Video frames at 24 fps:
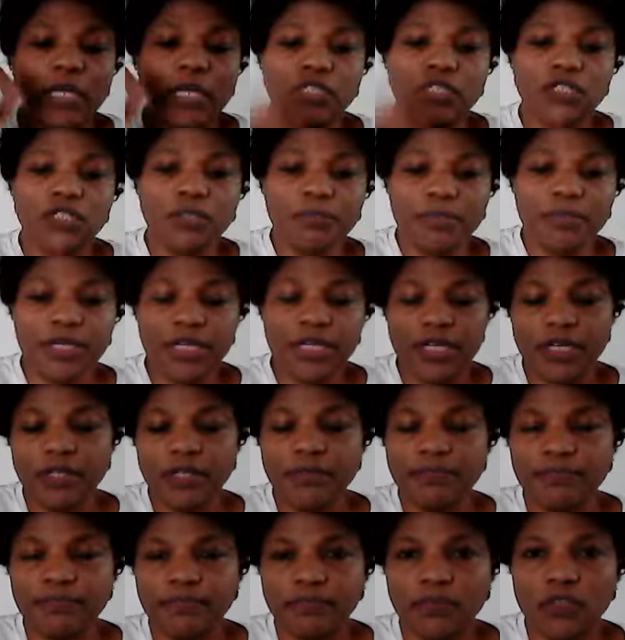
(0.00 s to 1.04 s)

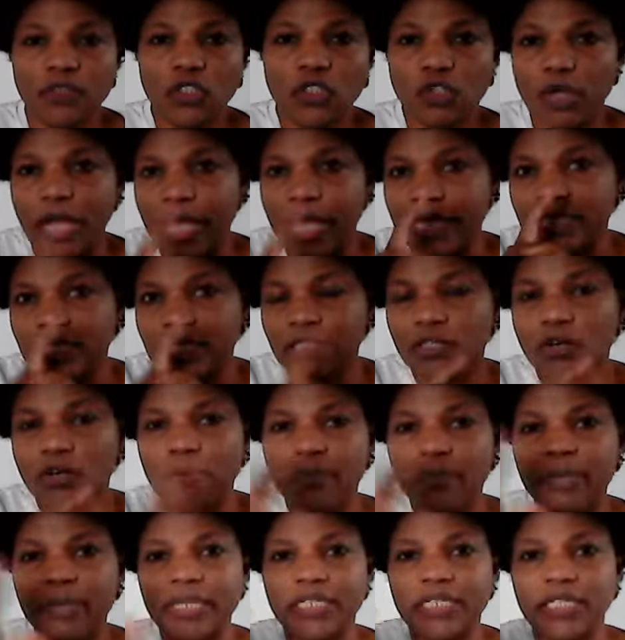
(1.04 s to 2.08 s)
assuming you are a single
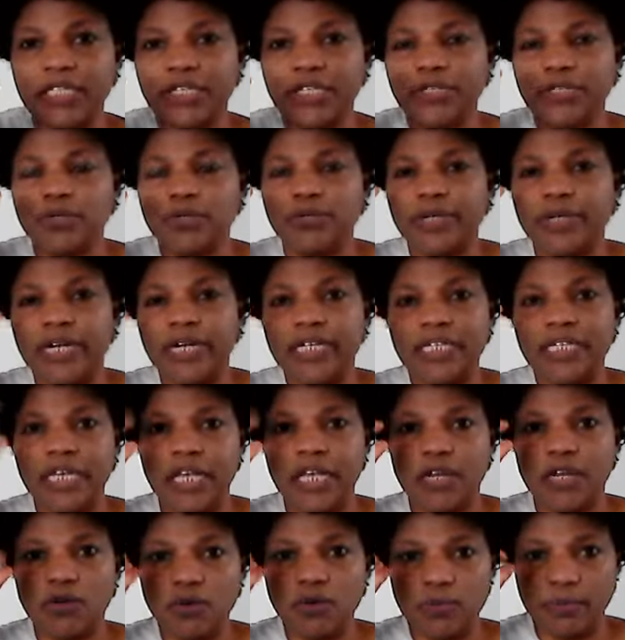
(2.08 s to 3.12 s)
person, you rent a
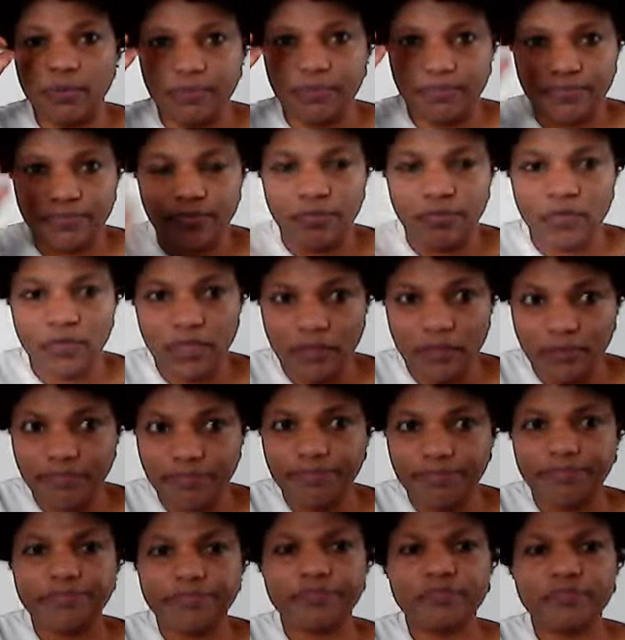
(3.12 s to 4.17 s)
room.
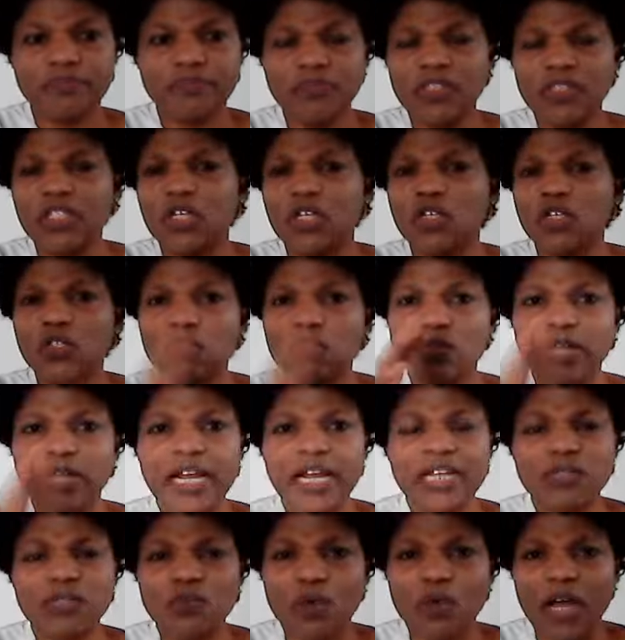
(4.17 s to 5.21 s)
You
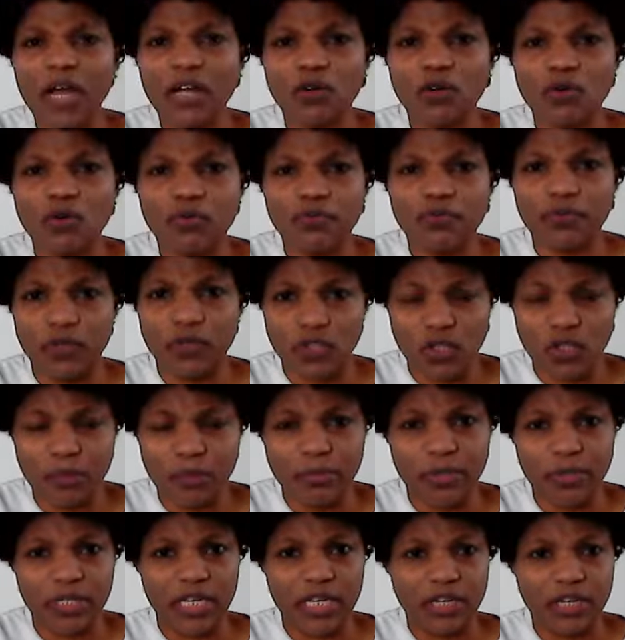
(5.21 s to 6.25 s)
rent one room from
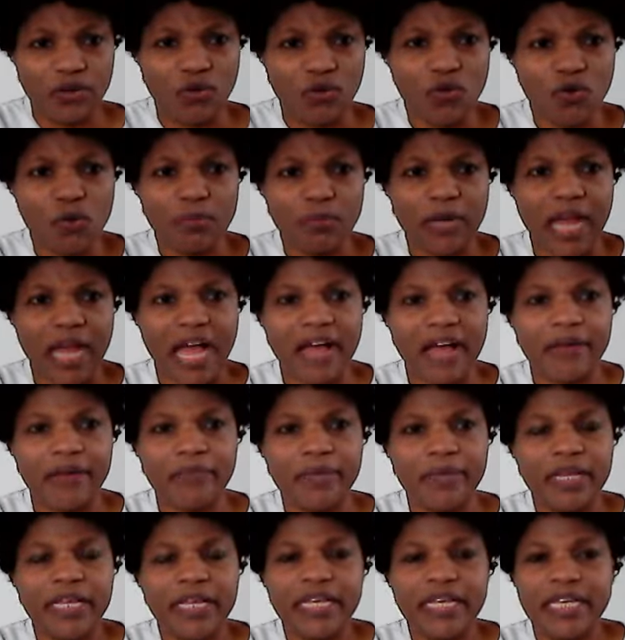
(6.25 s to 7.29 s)
somebody. Room now
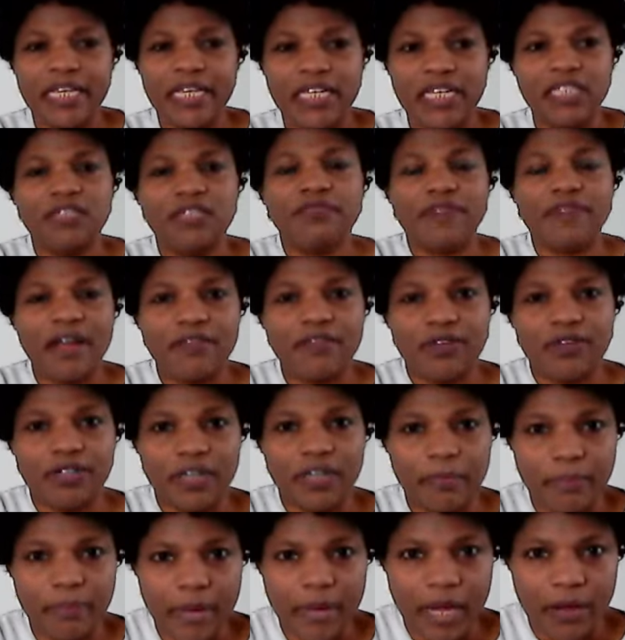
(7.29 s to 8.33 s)
is
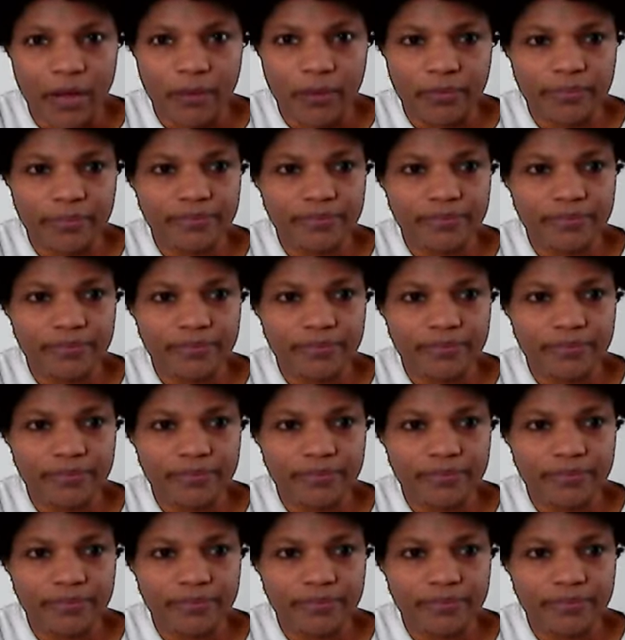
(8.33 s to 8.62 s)
500 pound.